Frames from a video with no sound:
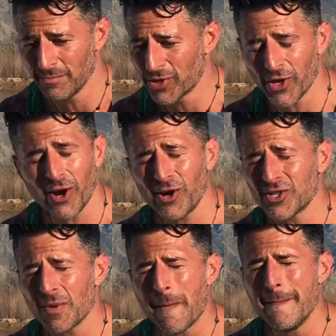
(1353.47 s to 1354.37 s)
But
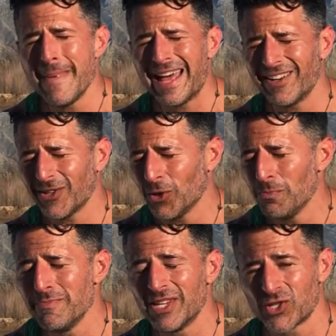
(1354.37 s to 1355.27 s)
there's medical
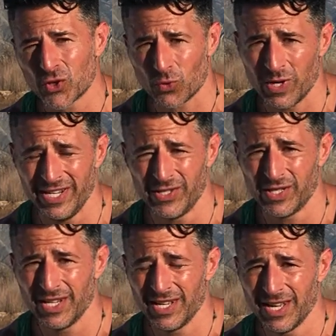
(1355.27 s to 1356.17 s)
mysteries